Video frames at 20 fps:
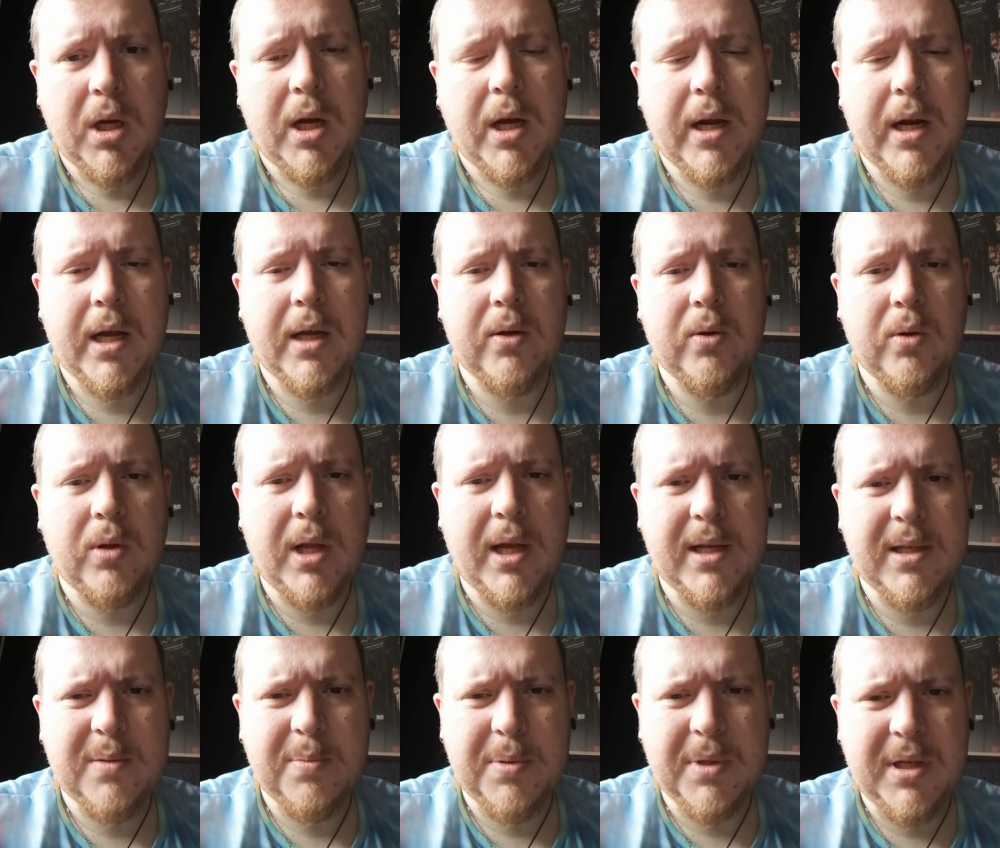And I don't
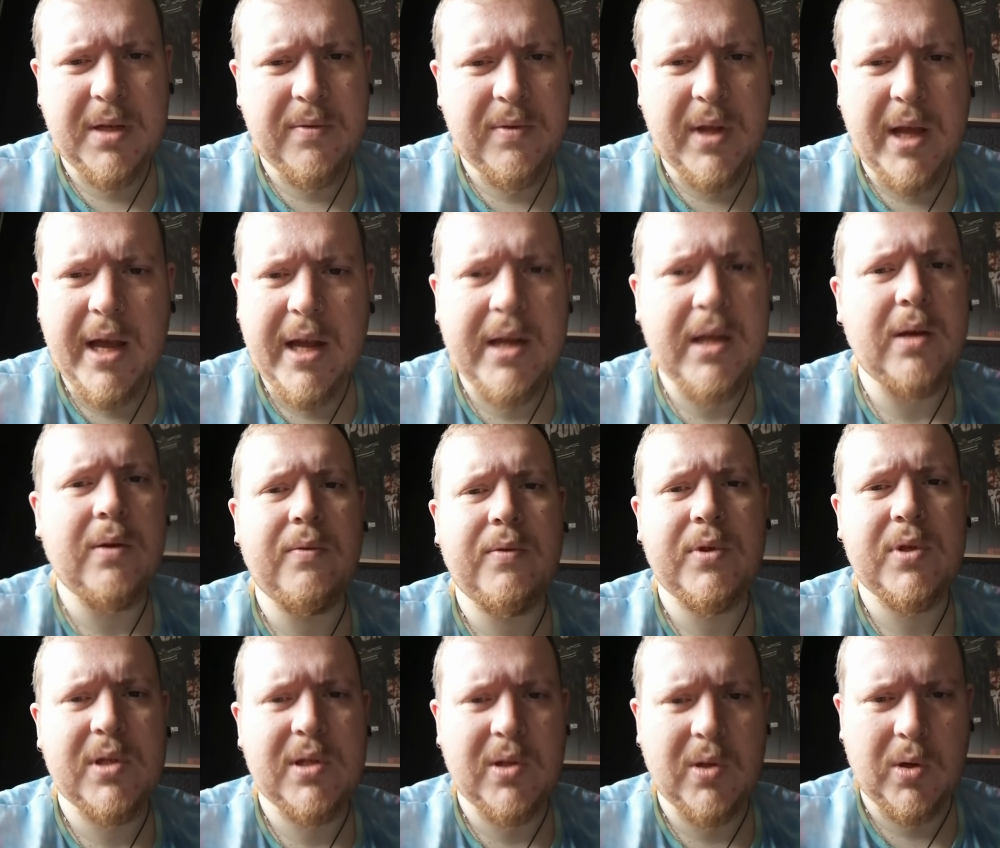like to believe that any of
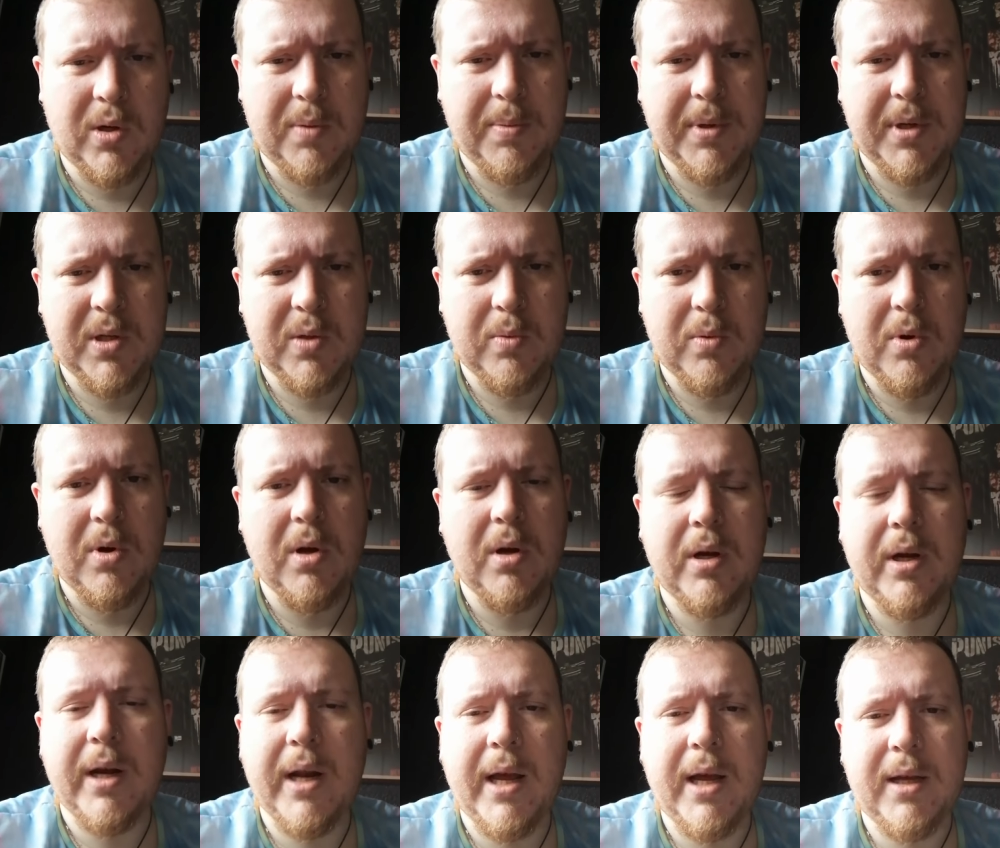us suck because we're all
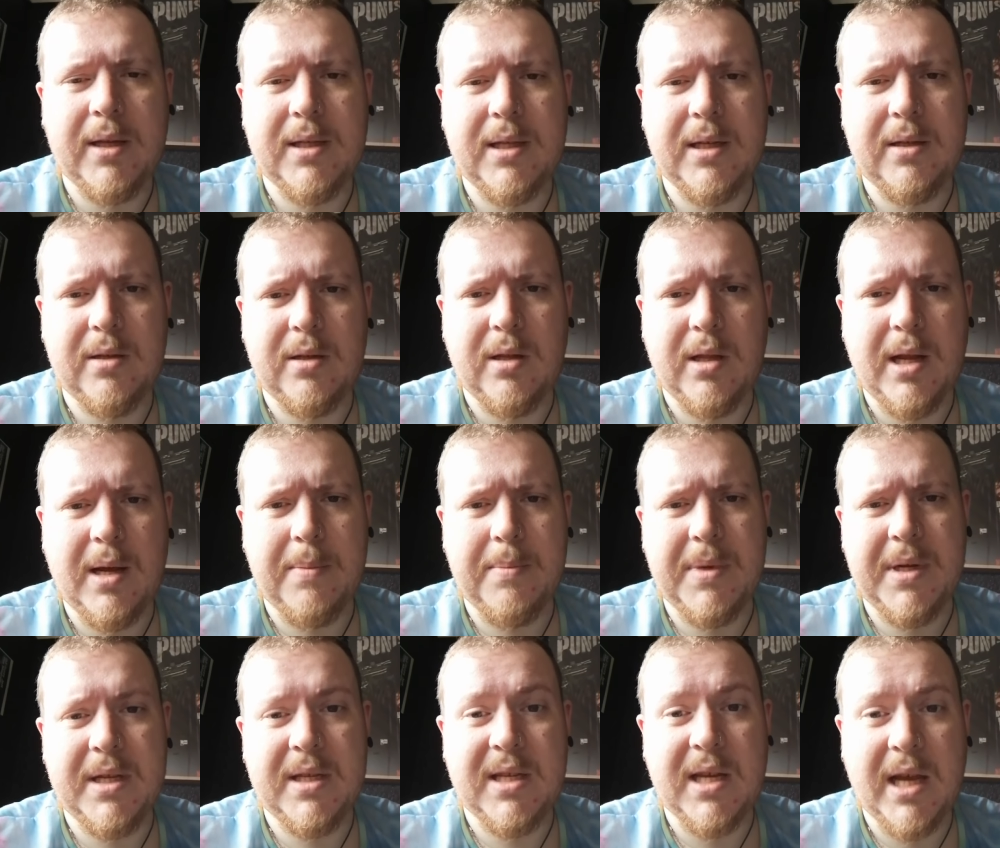connected, and that
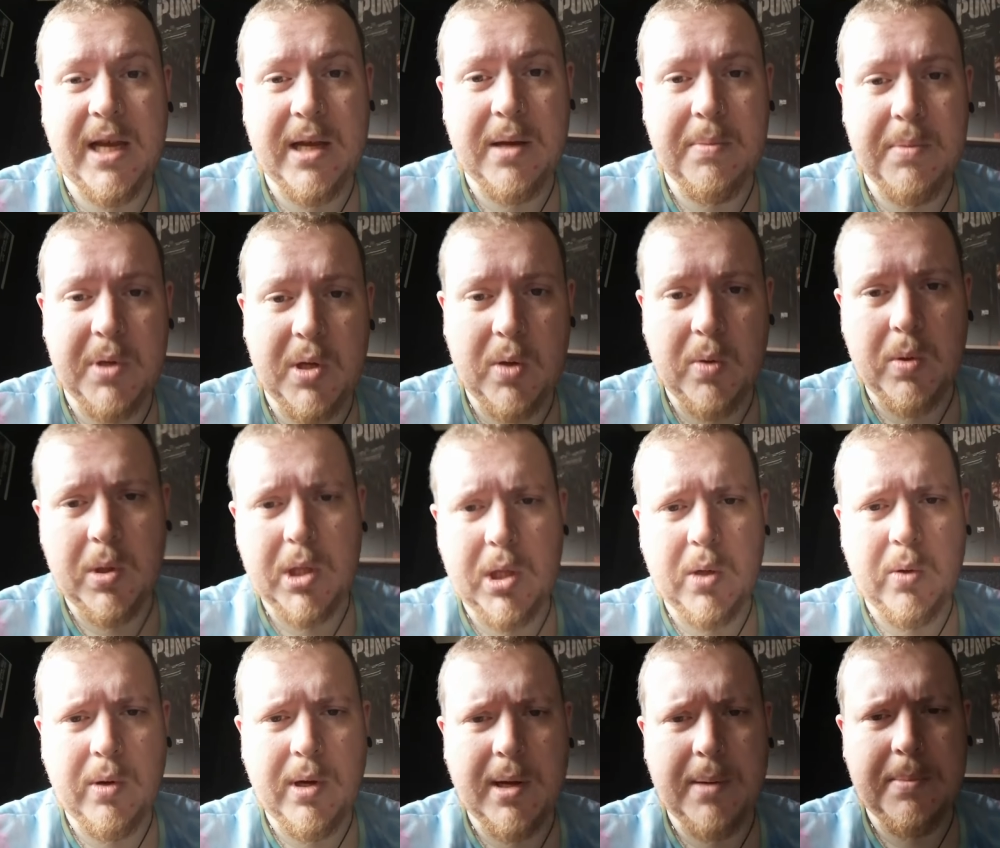means I am you and
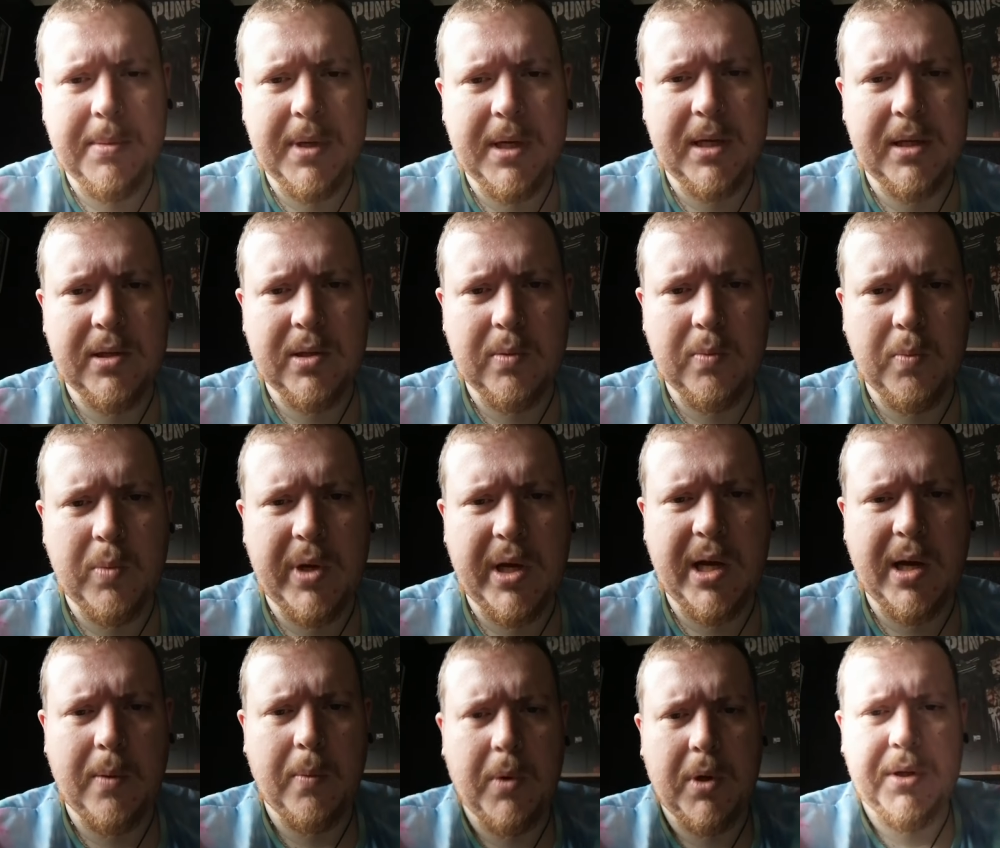you are me, and we
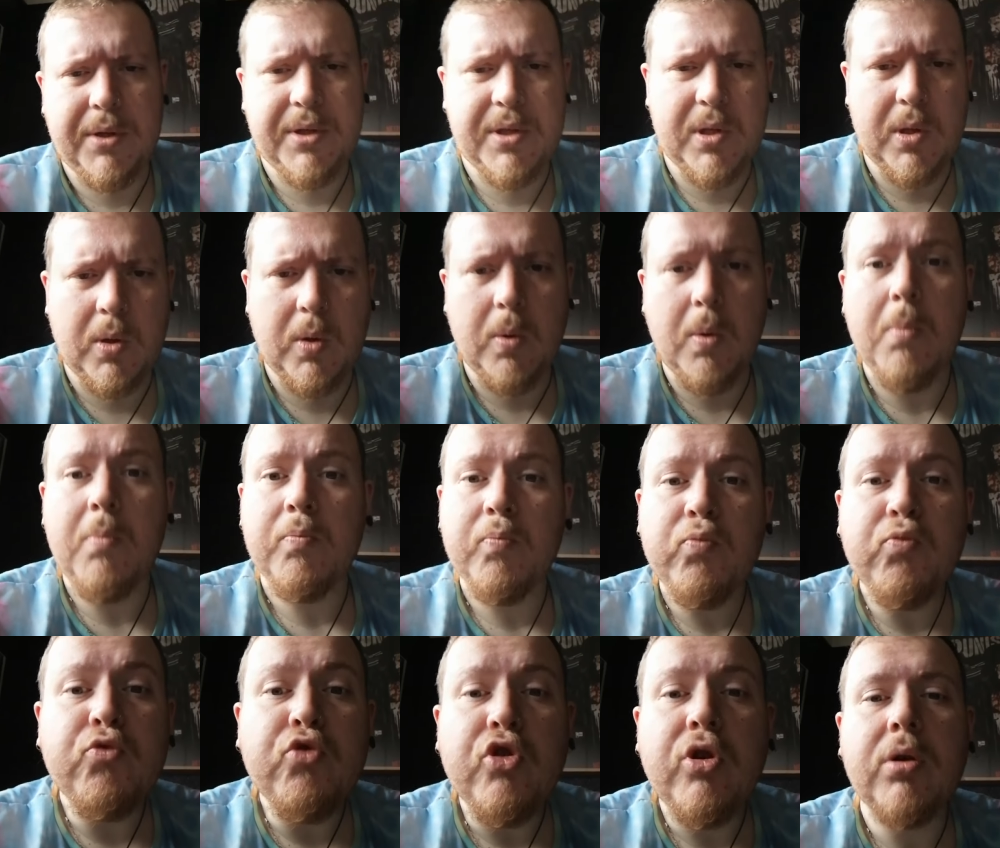are one. So,
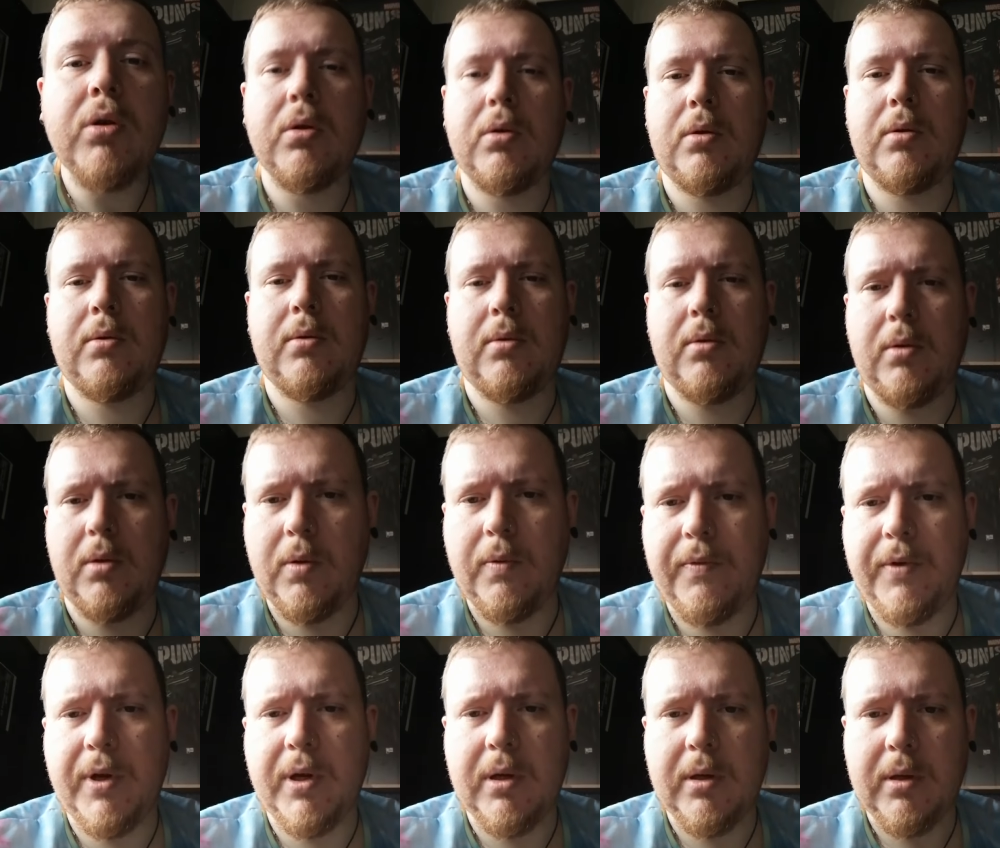
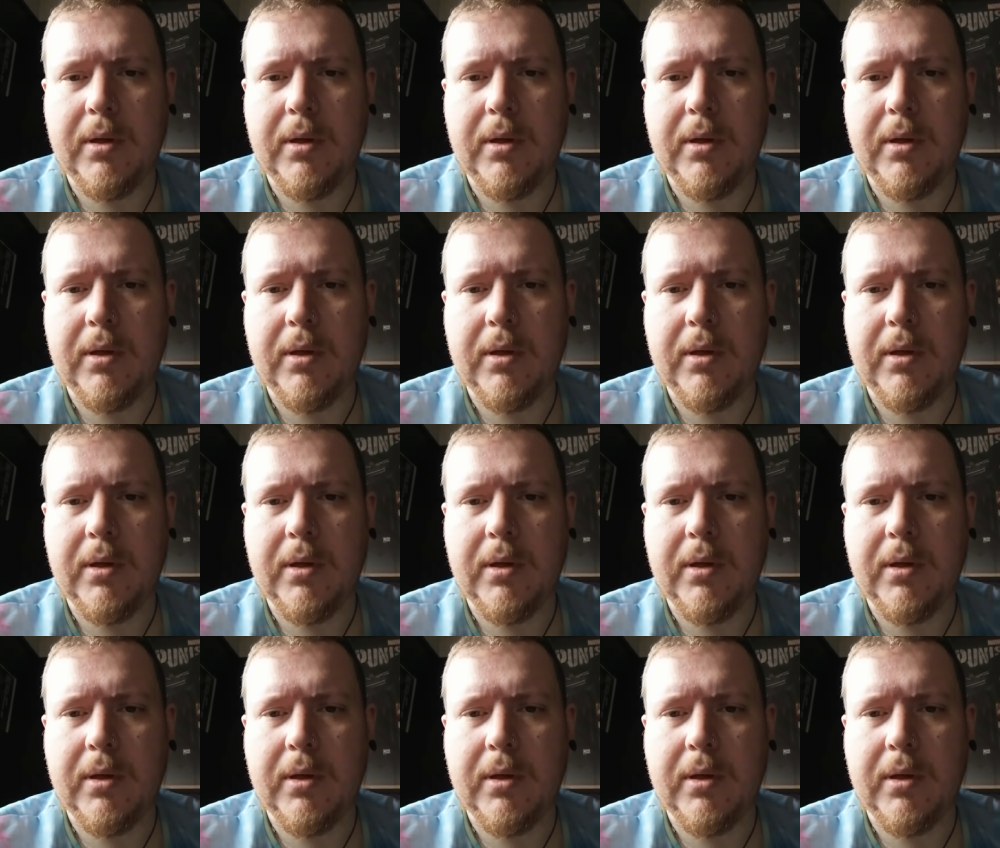love you.